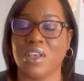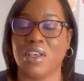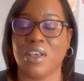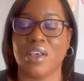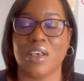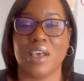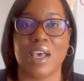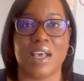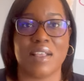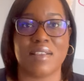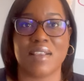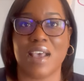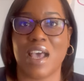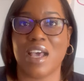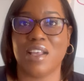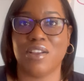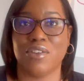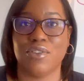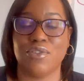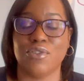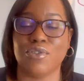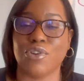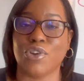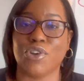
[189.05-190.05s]
has
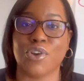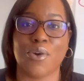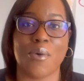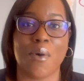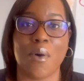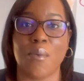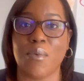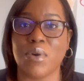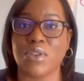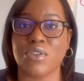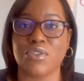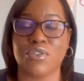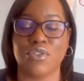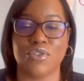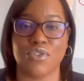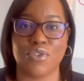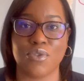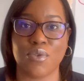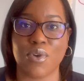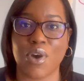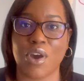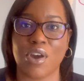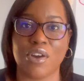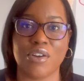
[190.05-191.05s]
attitude and no one wants to
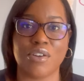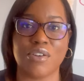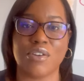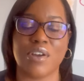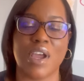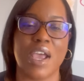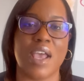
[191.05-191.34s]
do her.